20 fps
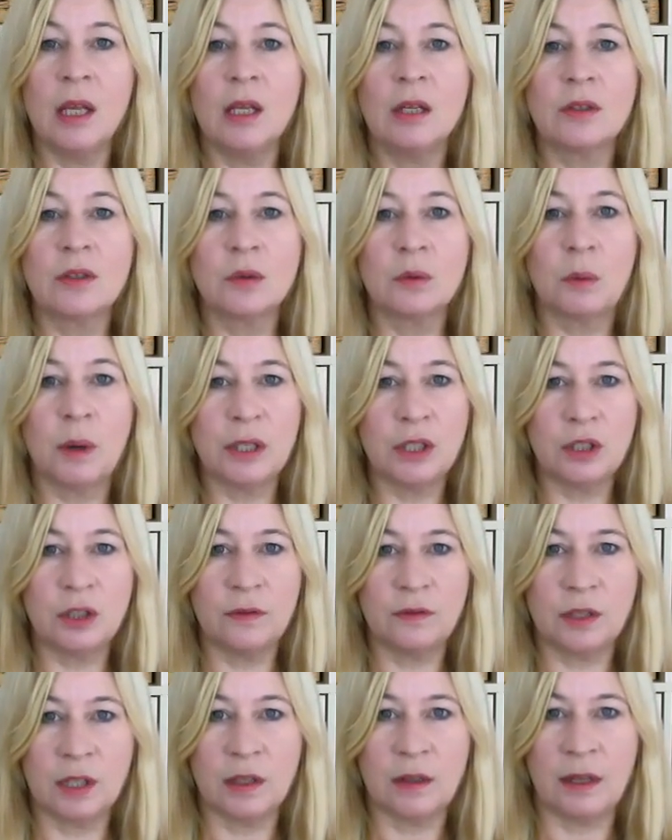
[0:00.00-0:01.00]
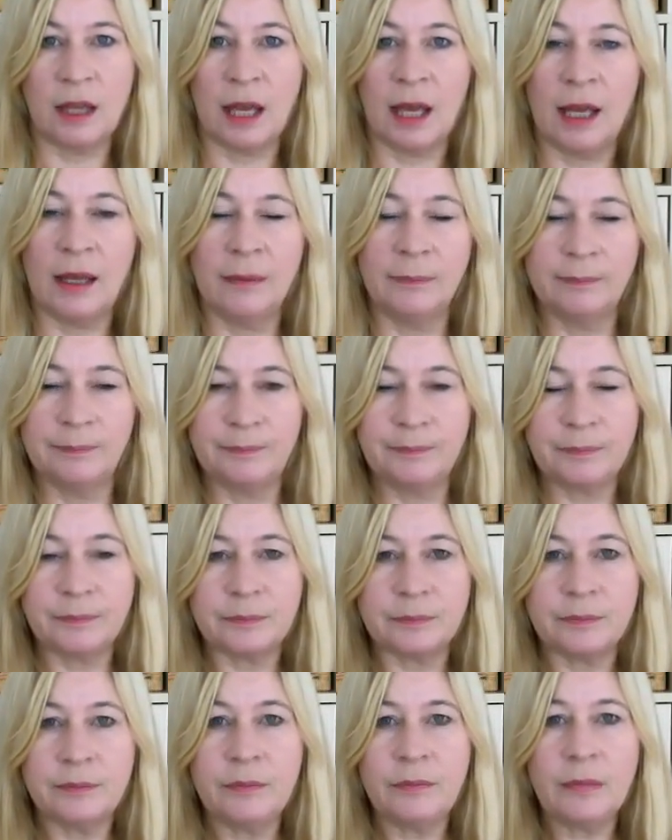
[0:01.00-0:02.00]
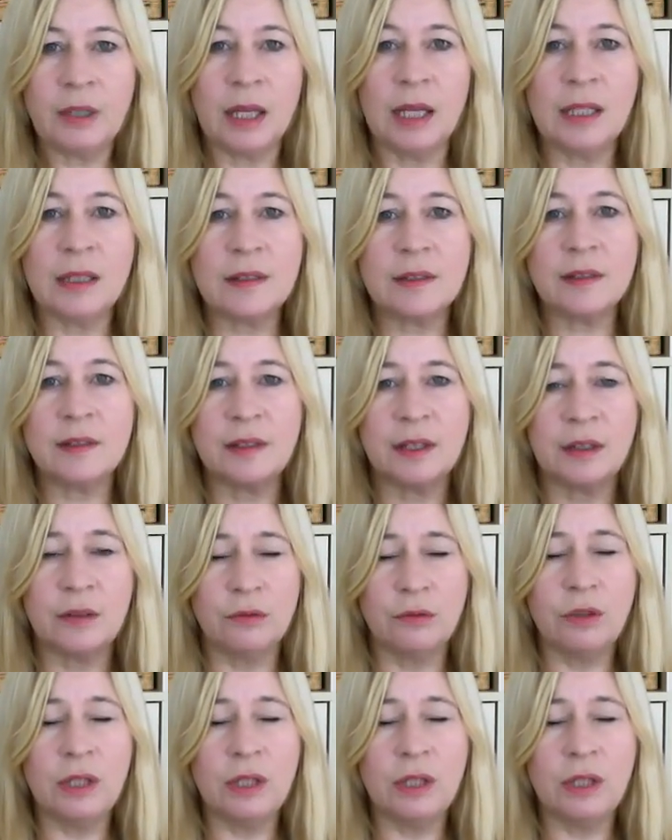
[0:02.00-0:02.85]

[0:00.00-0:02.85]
So once you've done that, and as I say,